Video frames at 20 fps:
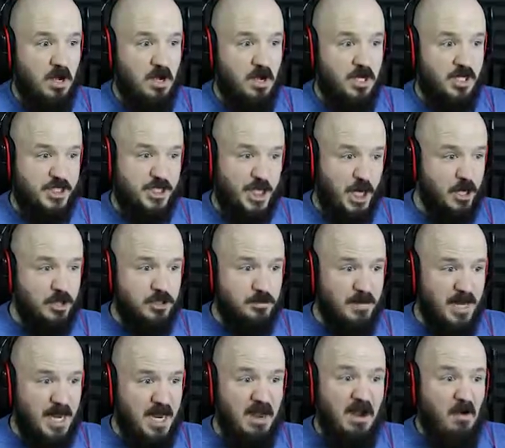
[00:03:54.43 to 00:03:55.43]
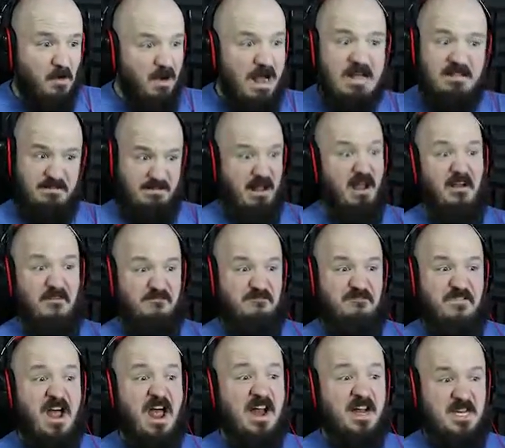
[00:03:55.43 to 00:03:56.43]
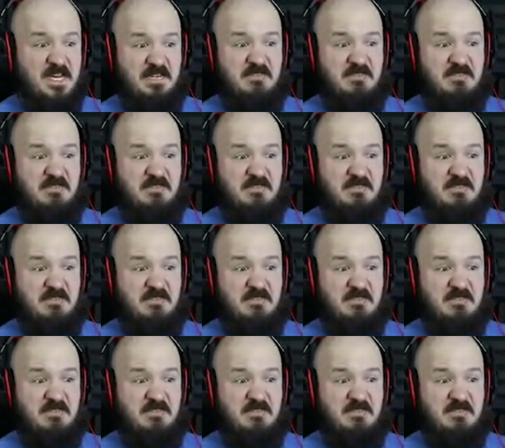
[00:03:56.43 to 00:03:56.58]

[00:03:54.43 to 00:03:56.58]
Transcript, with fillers: Excuse me? What the fit?